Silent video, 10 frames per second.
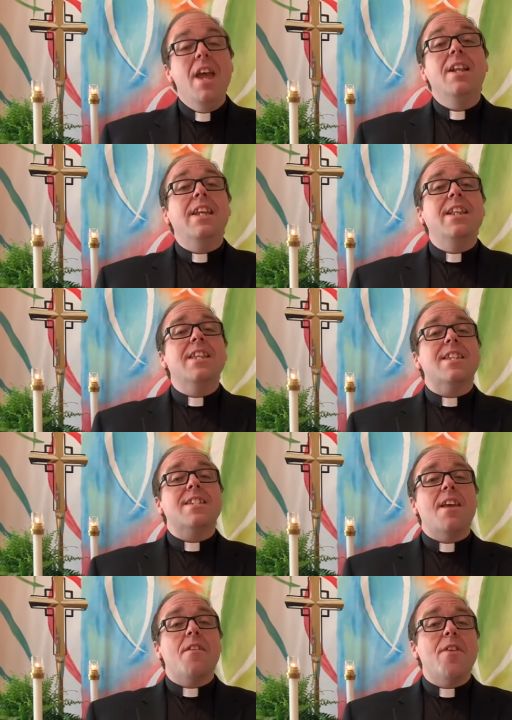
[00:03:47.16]
Needless to
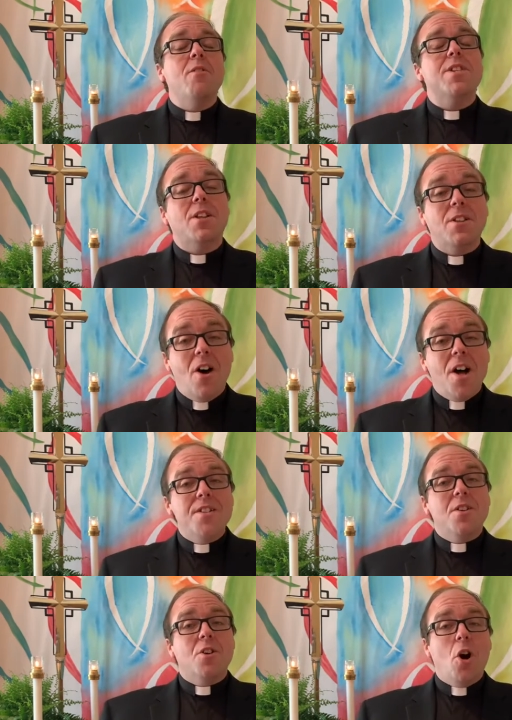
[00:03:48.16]
say that there is a
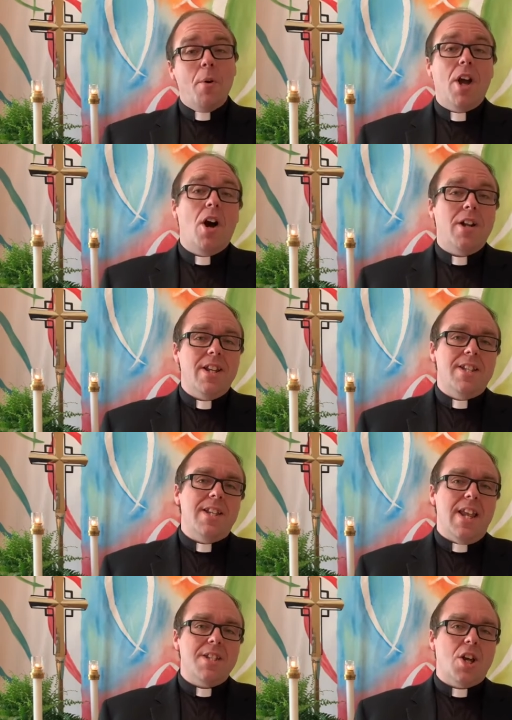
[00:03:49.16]
lot going on in
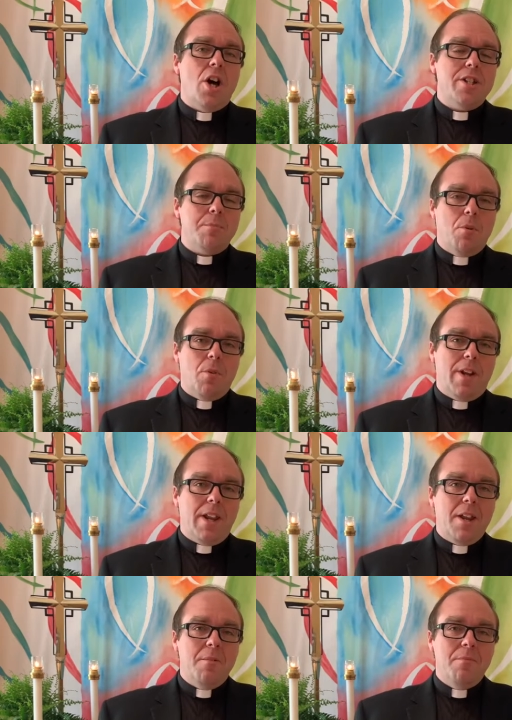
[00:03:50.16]
today's gospel
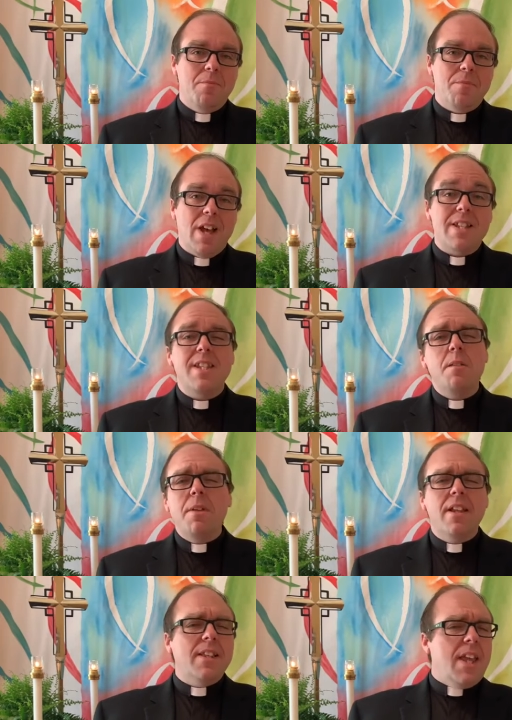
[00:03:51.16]
reading. A
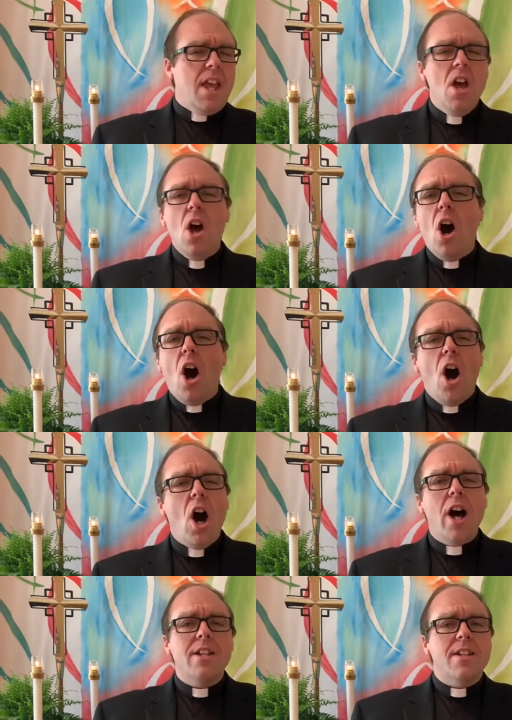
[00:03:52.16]
seemingly
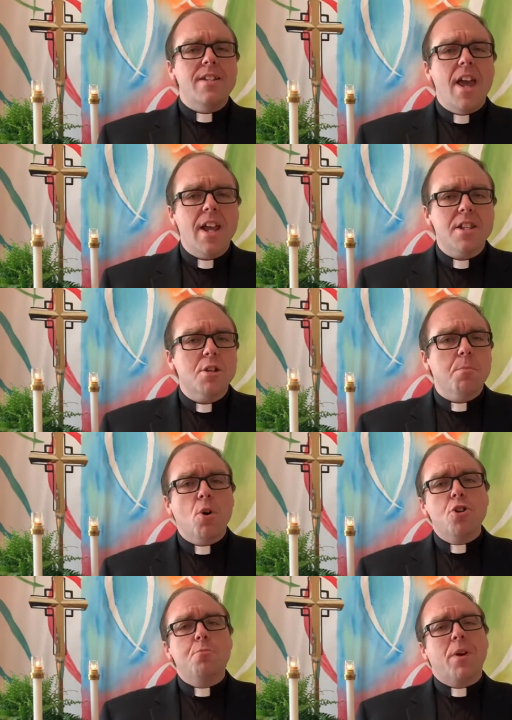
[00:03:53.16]
odd text
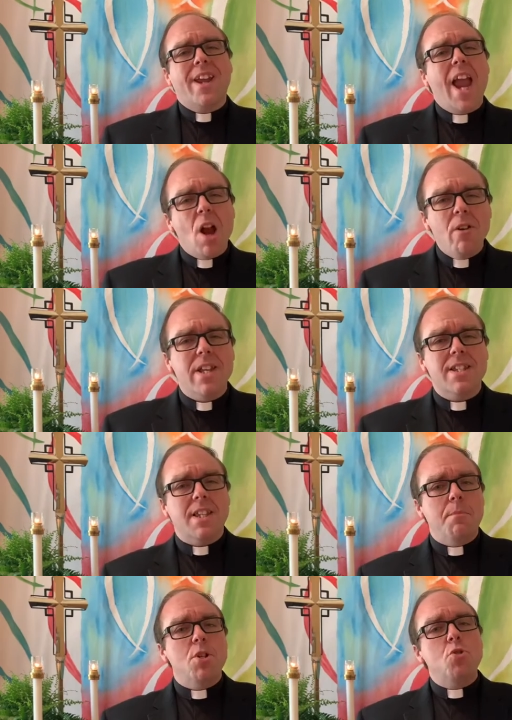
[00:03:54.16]
perched
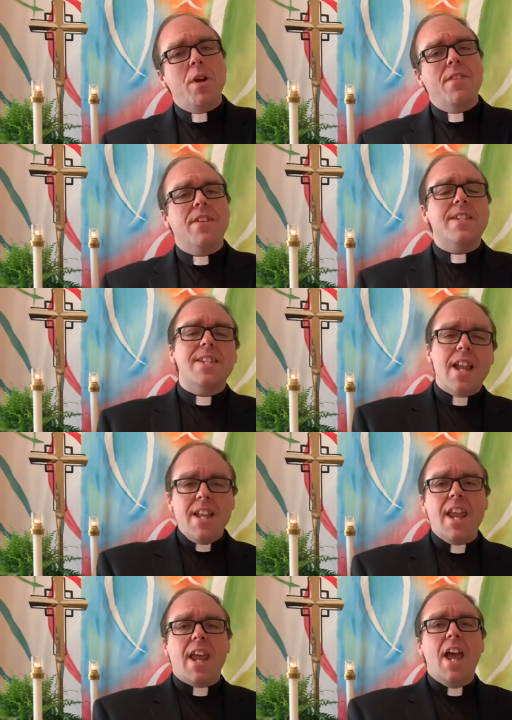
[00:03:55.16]
precariously between the
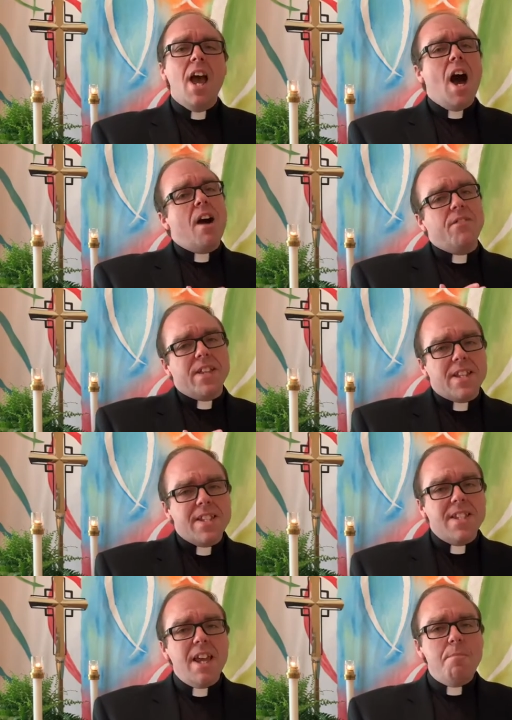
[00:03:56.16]
sending of the
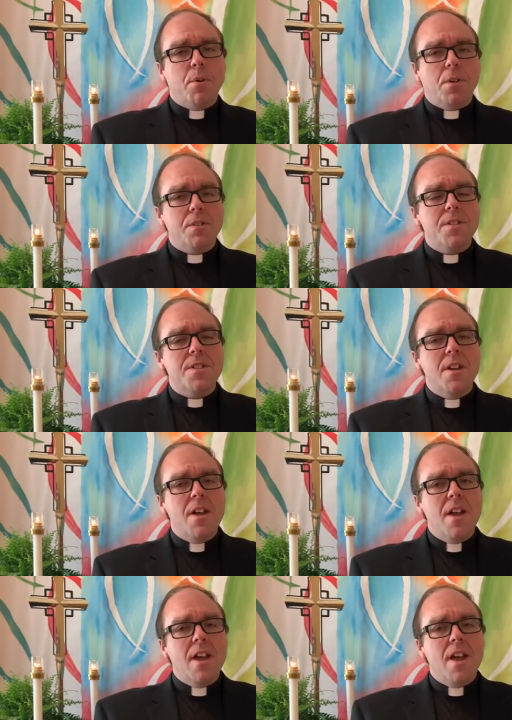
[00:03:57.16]
disciples
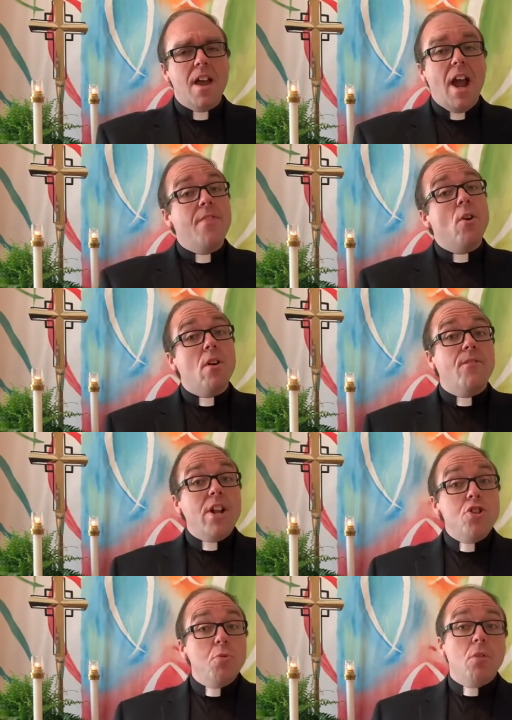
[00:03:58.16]
and their
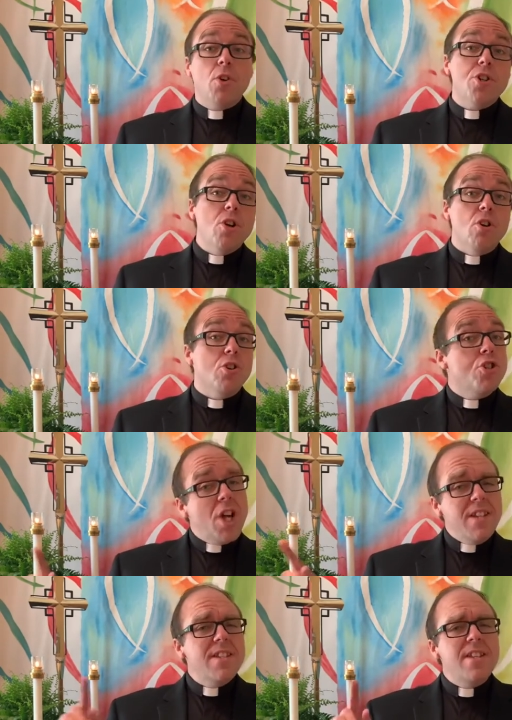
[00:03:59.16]
eventual return
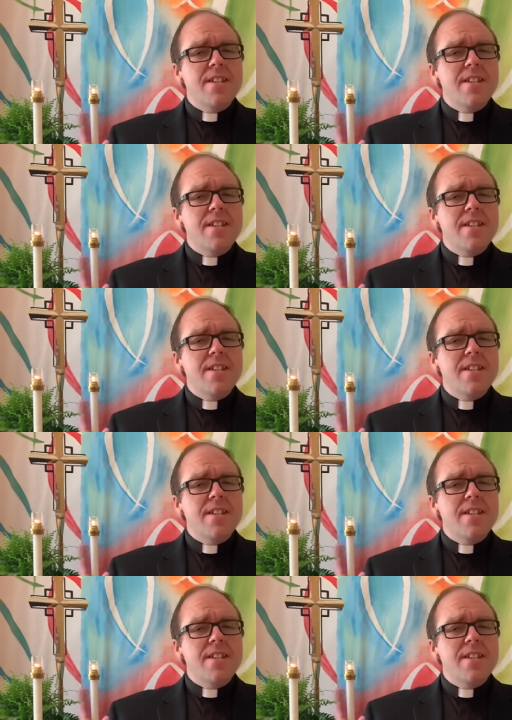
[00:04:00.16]
just